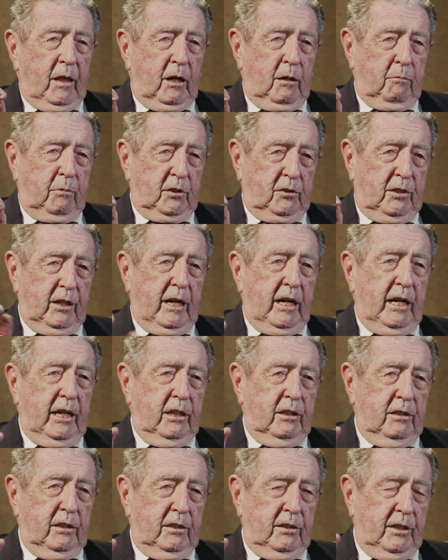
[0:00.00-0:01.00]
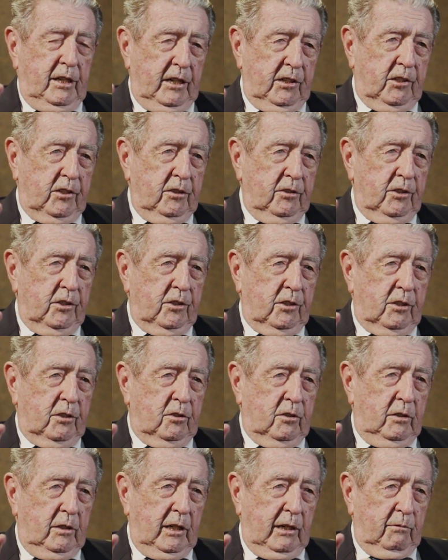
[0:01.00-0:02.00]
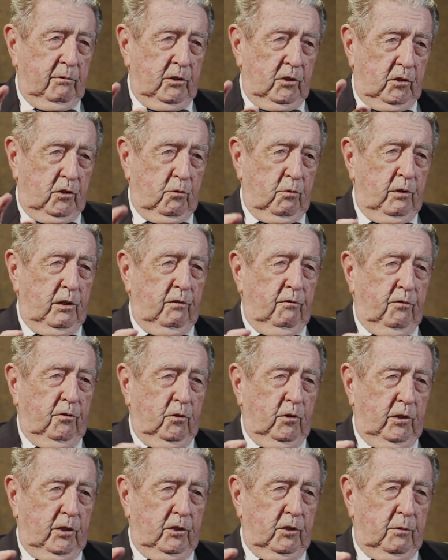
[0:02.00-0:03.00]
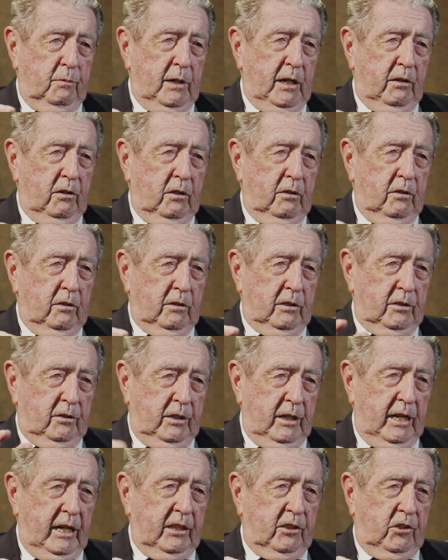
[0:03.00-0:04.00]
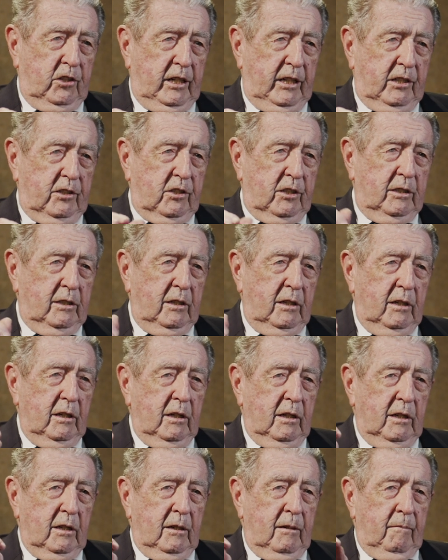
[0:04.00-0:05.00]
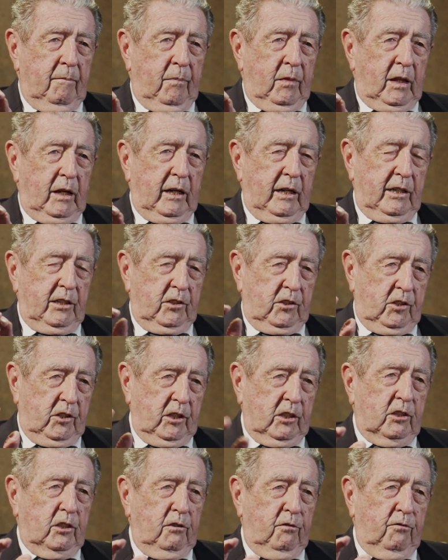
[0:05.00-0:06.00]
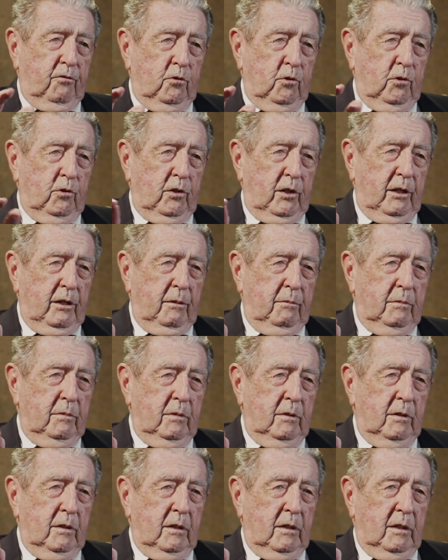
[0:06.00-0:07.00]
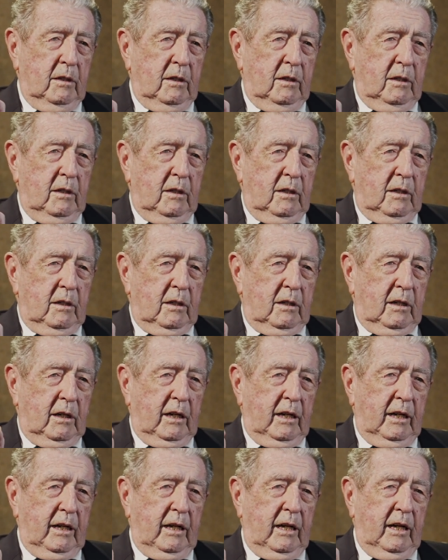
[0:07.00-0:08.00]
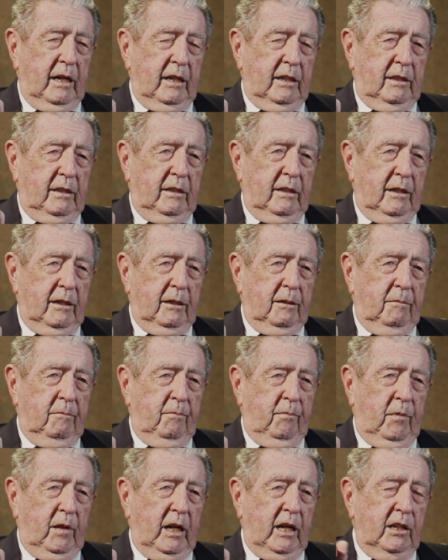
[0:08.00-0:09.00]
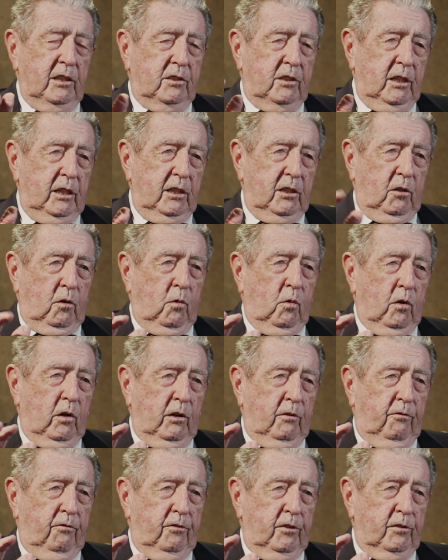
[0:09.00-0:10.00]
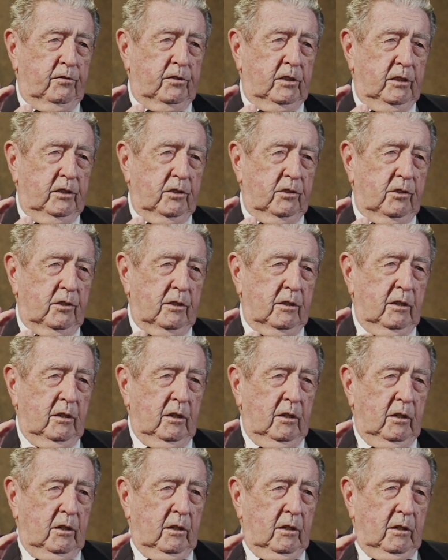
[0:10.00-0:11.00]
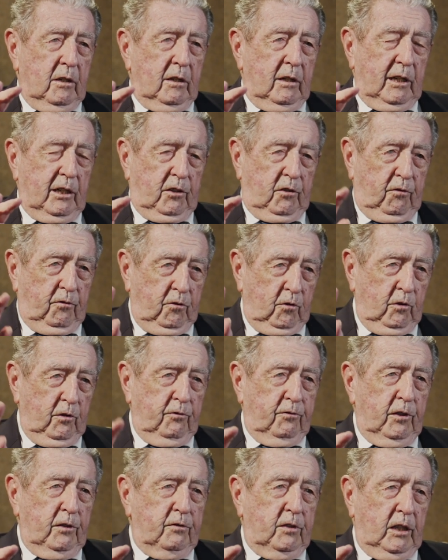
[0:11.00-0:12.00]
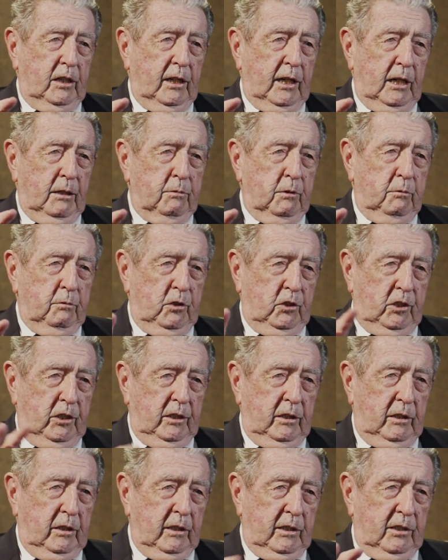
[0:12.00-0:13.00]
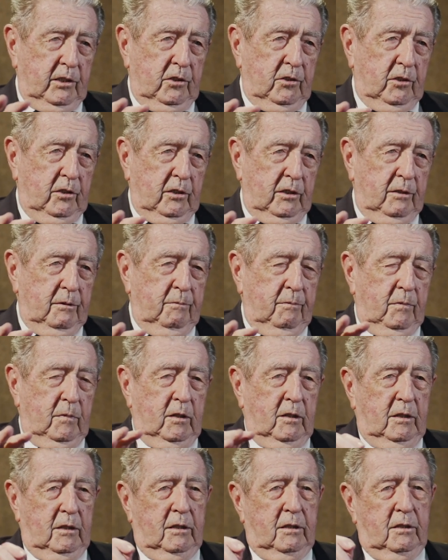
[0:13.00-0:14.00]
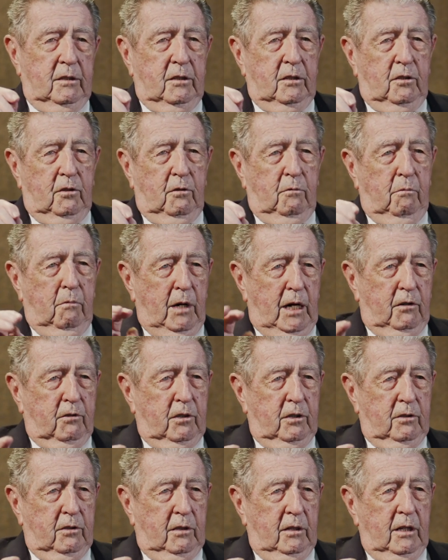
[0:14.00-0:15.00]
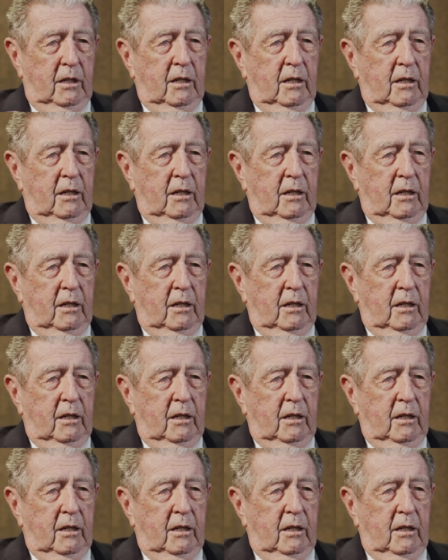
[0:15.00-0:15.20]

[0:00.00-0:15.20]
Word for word: a battalion of dusters that was twin 40s mounted on a tank chassis. I had 64 of them. I had uh, 18 quad 50s. That's four 50 caliber machine guns on a, uh, you know, mounted